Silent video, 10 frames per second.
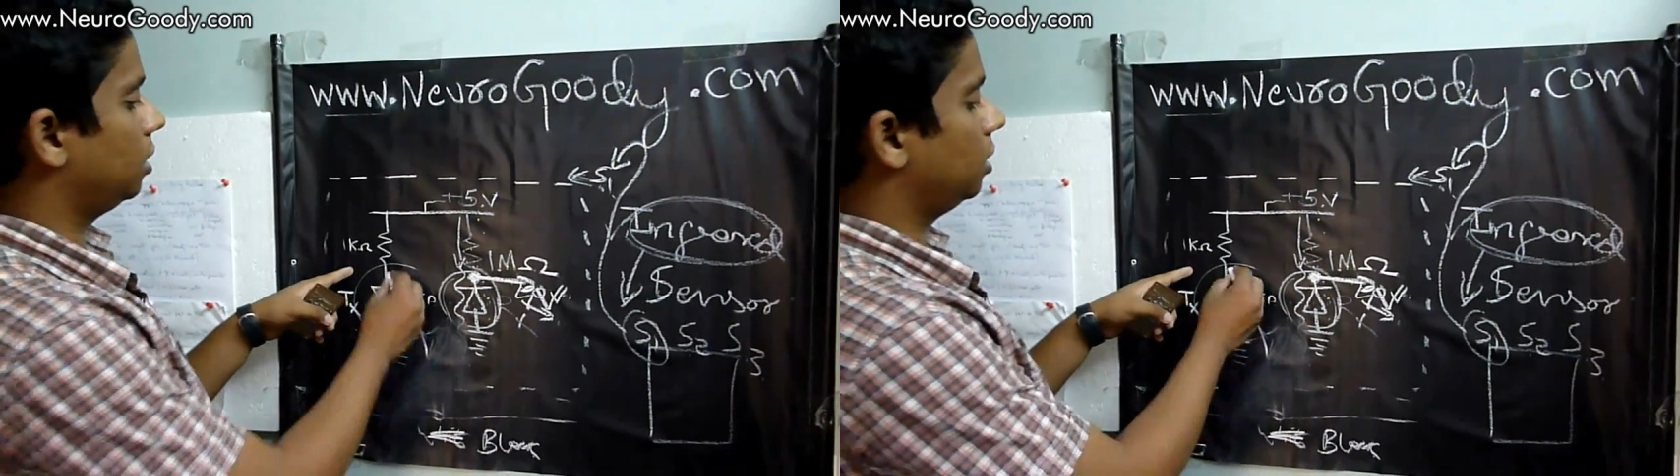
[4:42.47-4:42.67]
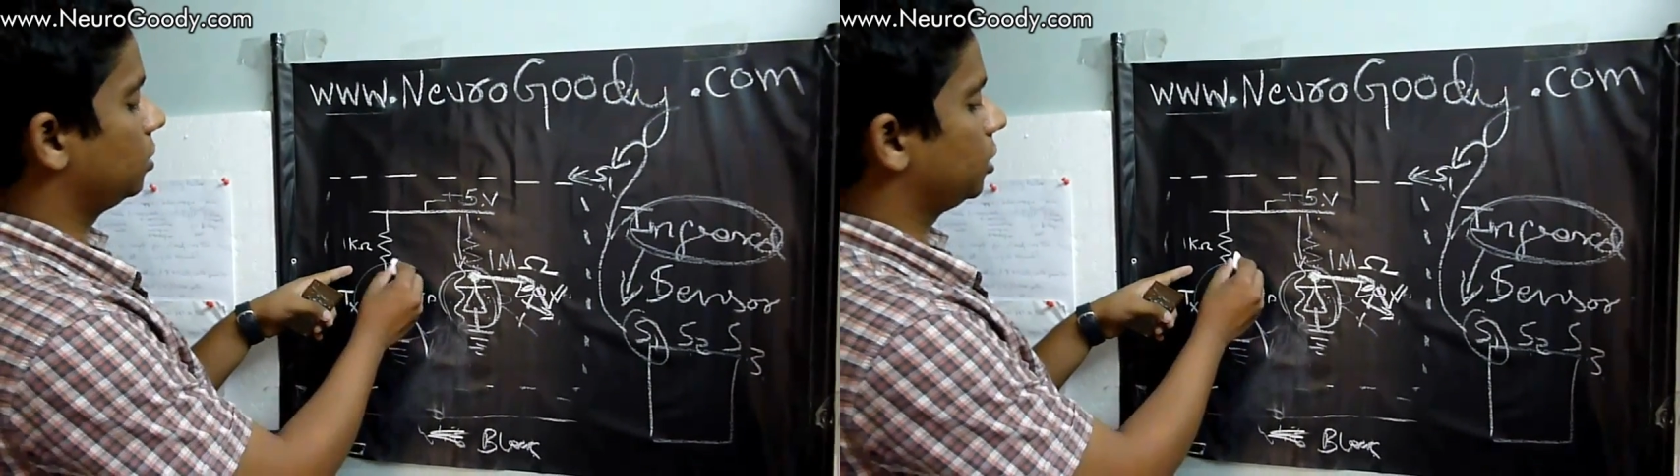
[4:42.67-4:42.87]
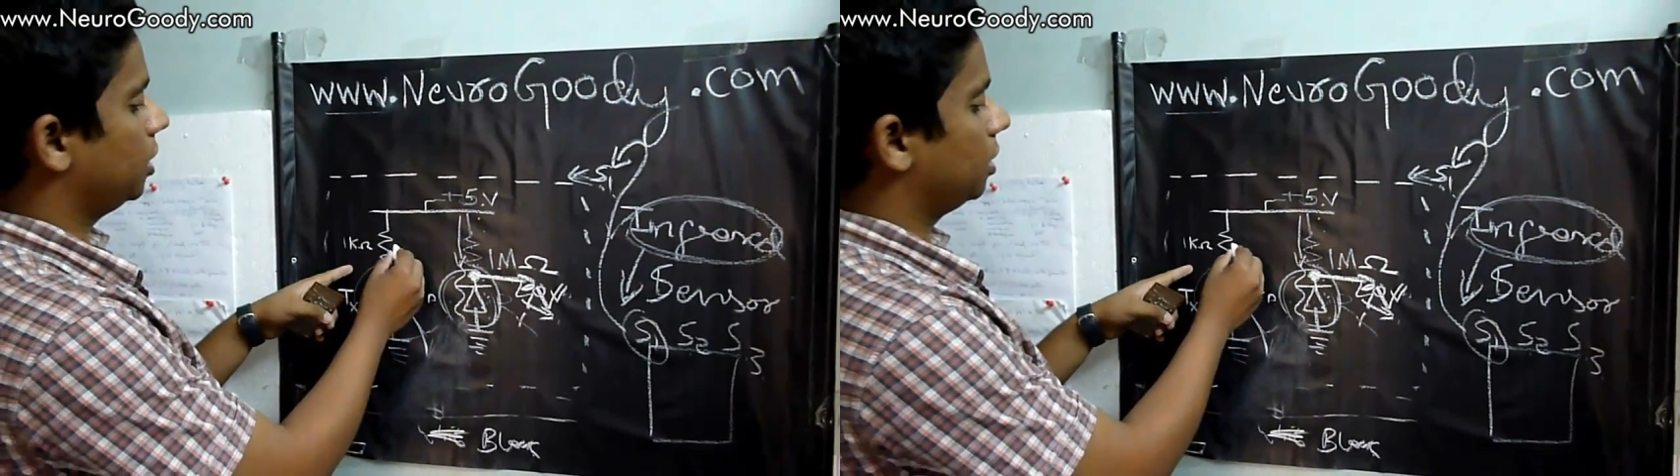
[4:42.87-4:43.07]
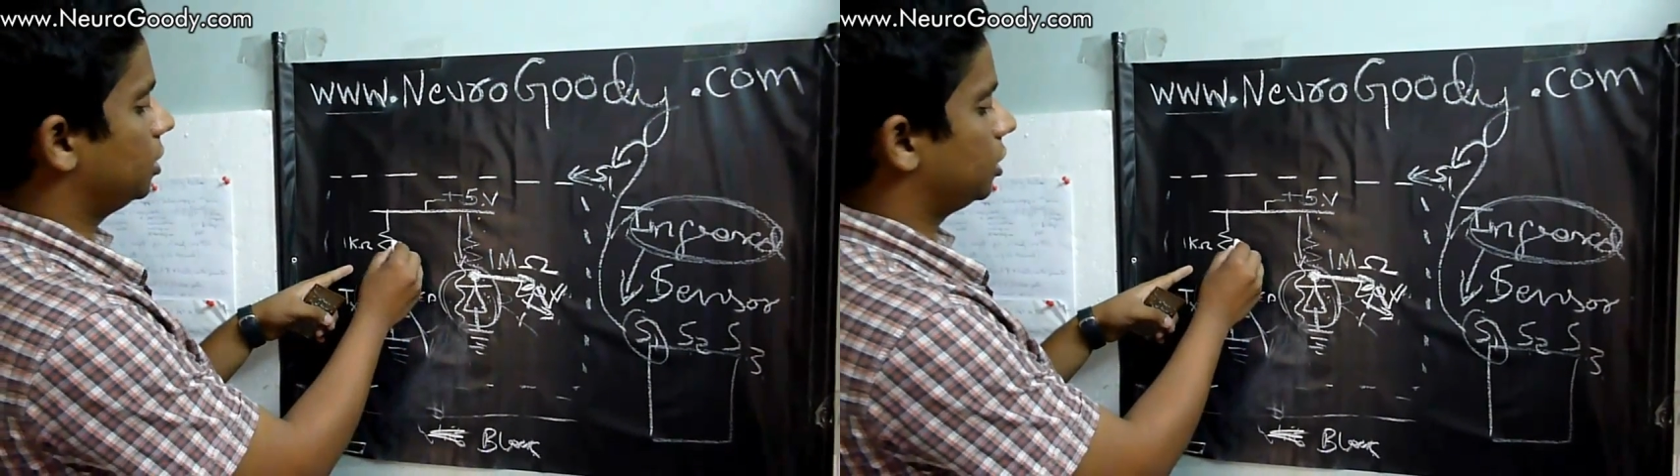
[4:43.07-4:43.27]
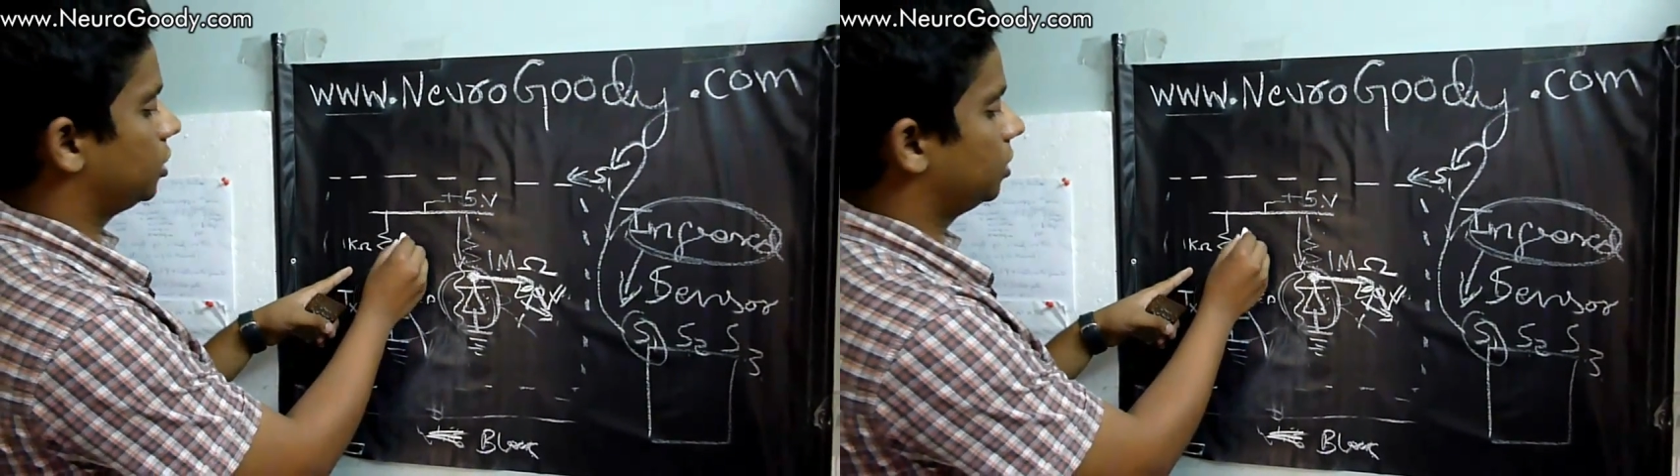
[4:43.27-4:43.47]
used here
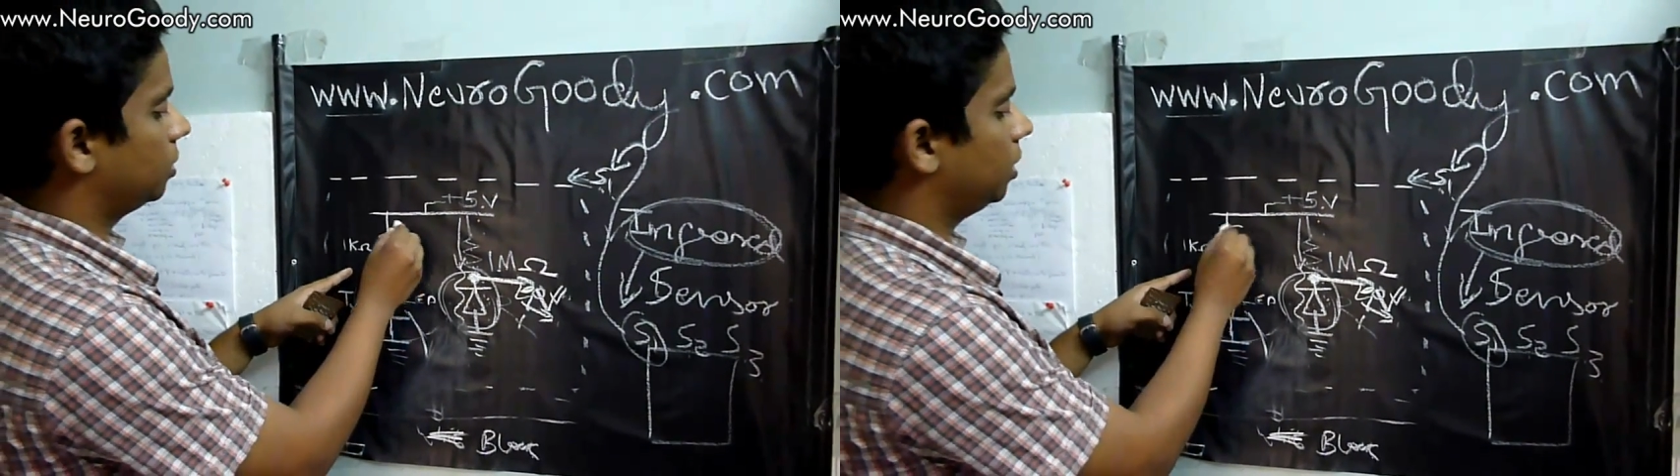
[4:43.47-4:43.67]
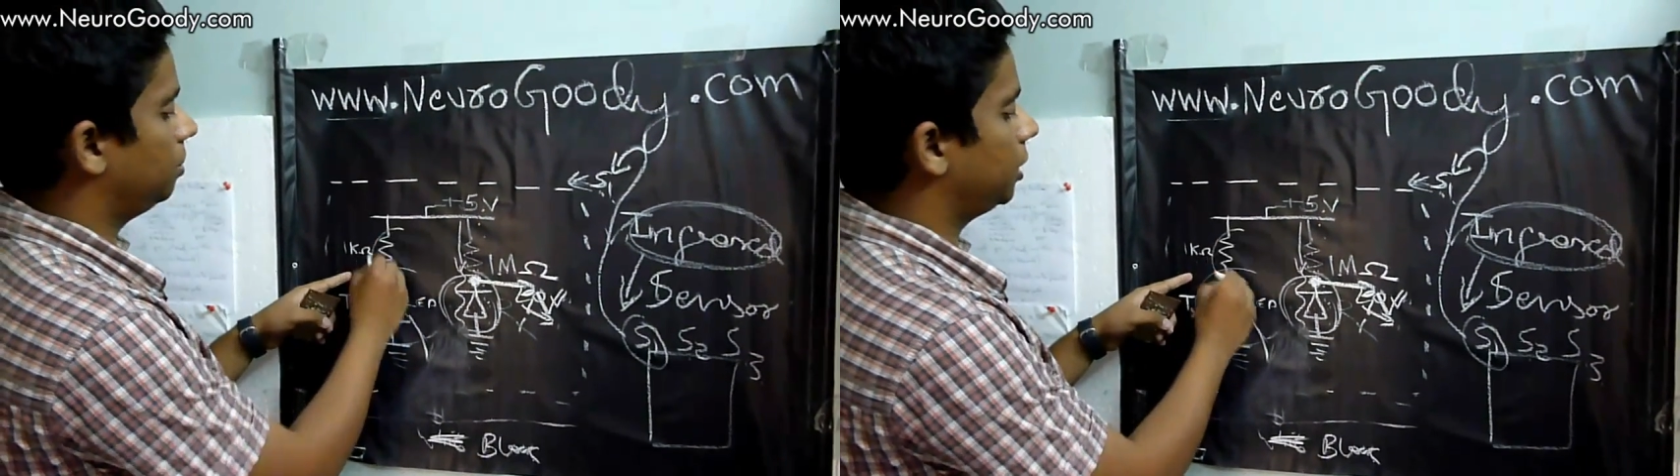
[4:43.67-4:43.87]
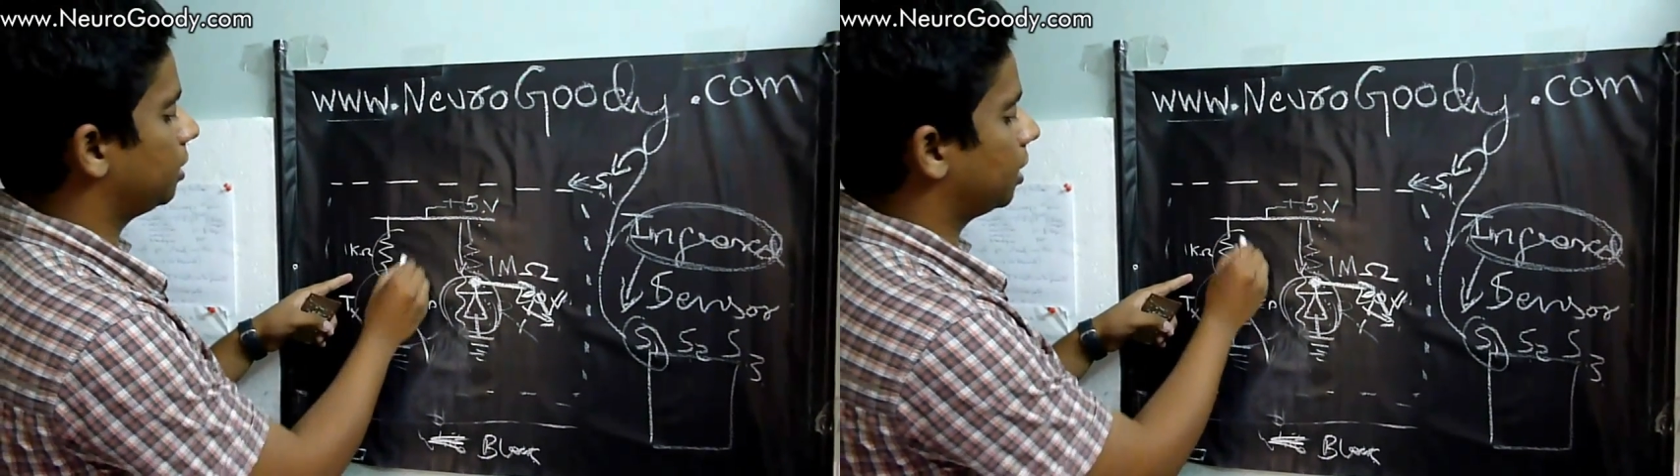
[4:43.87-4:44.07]
just to limit the